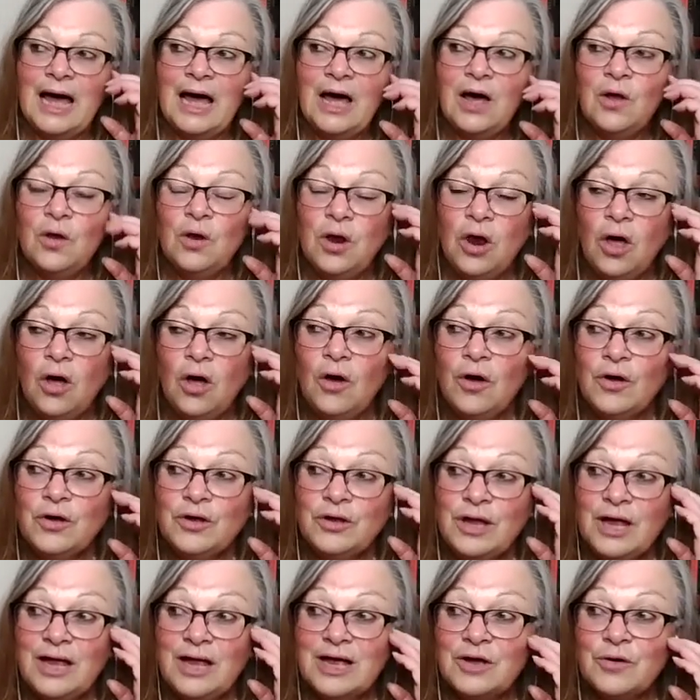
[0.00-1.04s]
How
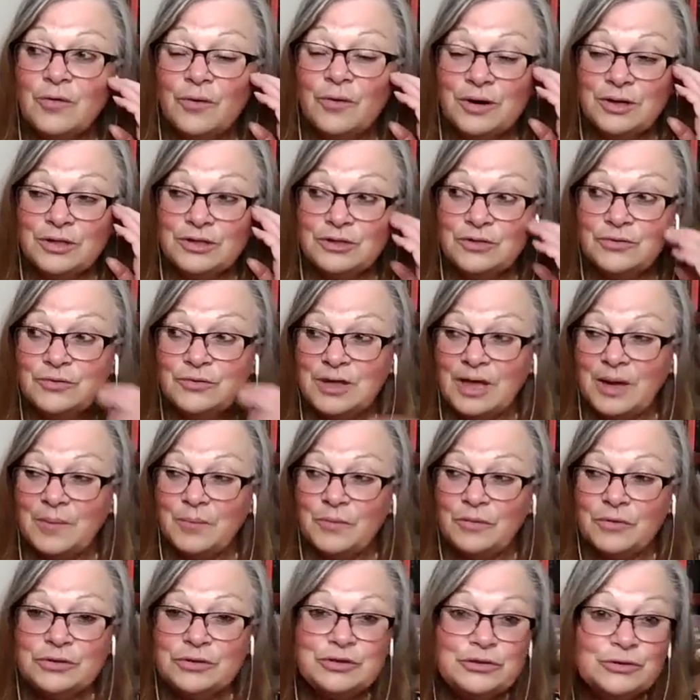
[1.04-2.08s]
long, according to the
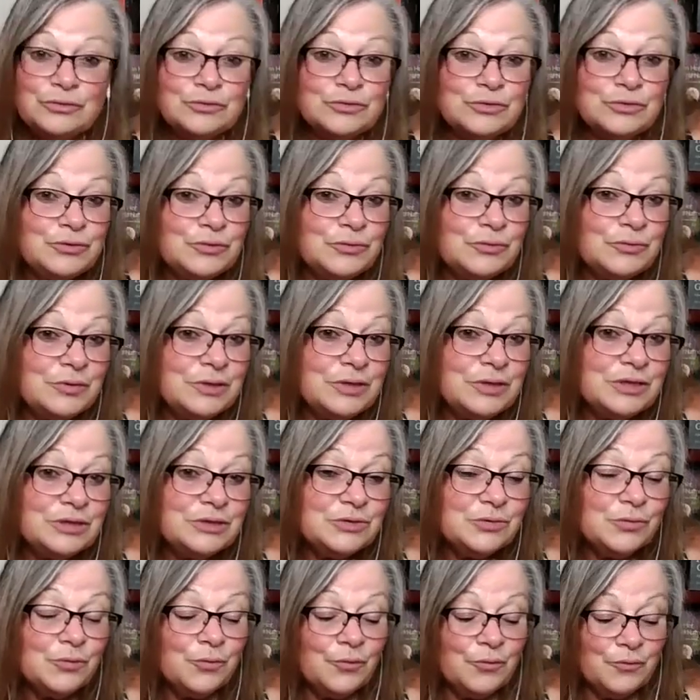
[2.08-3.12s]
Aboriginal
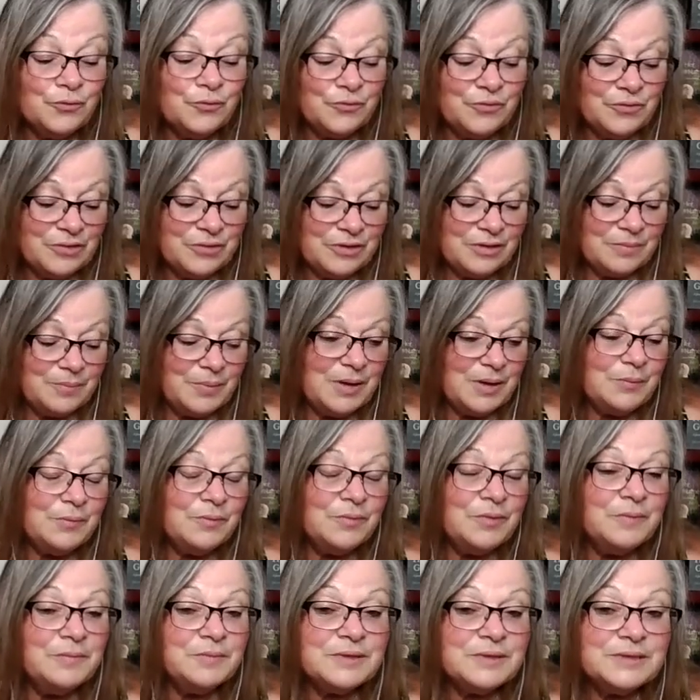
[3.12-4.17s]
stories or the
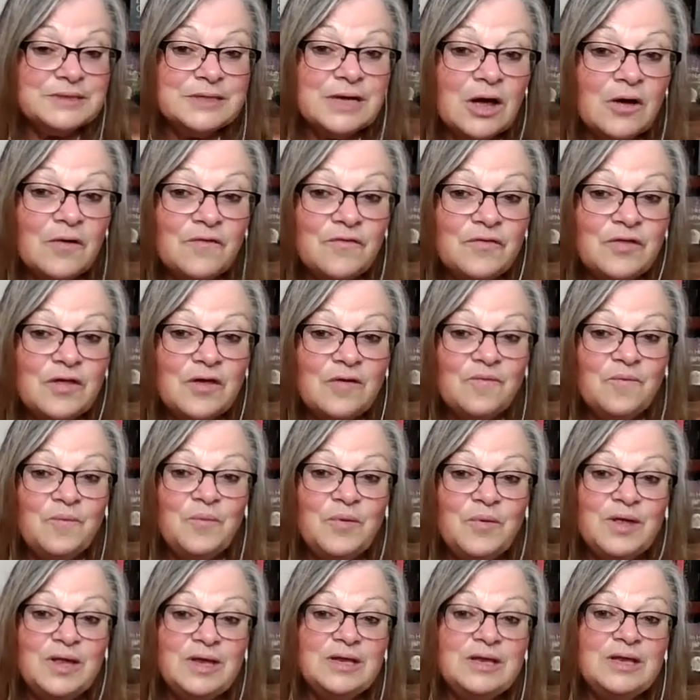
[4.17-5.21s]
people themselves, they've
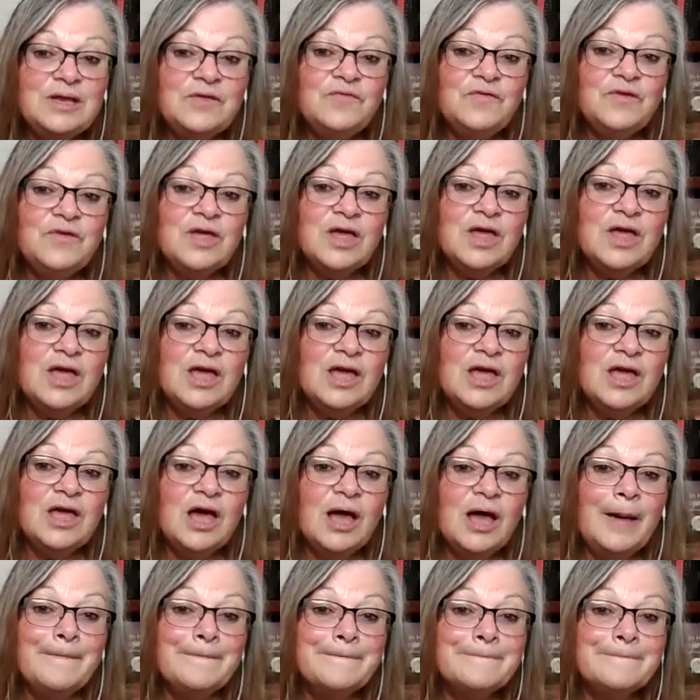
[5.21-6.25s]
been living
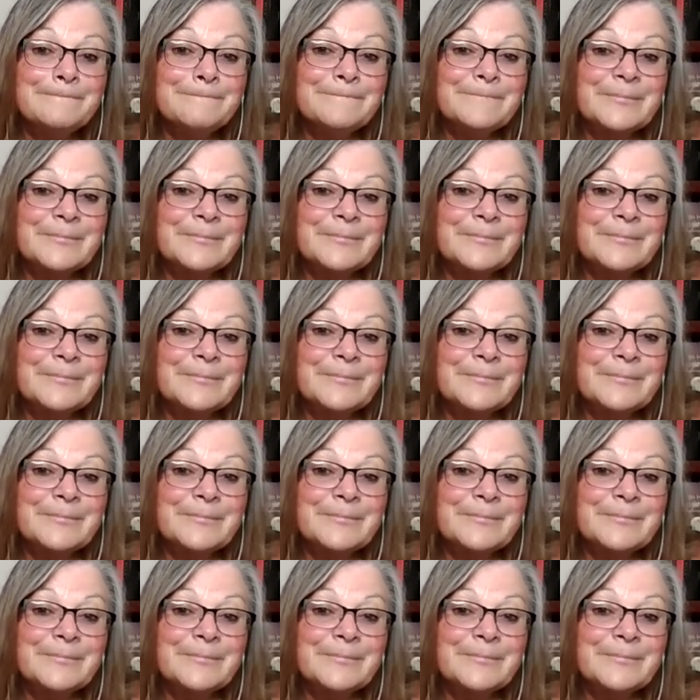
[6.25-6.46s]
here,